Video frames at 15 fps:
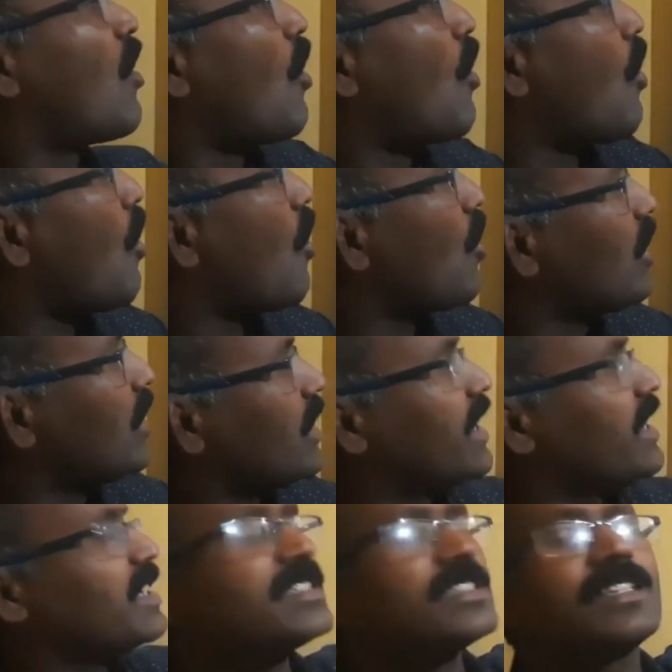all
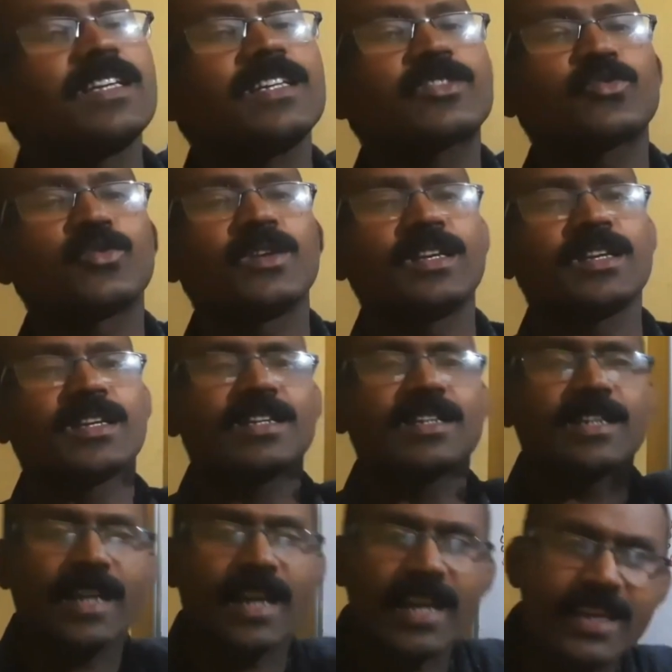days this week.
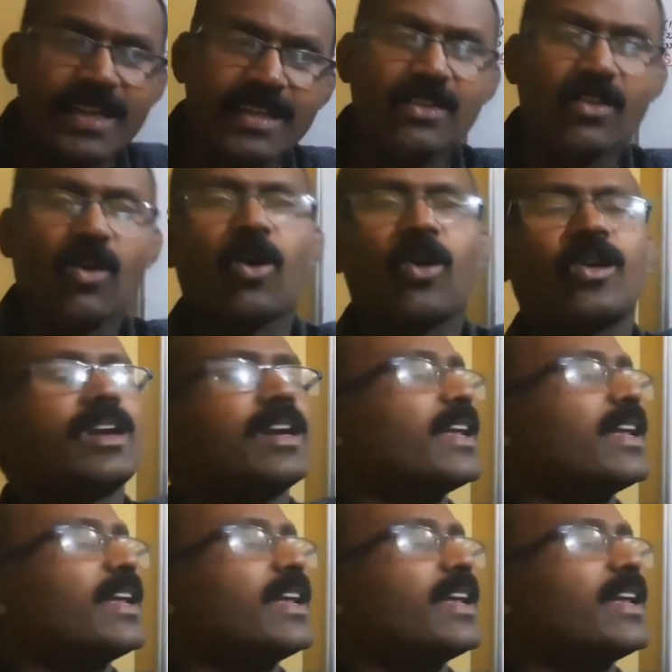It rained all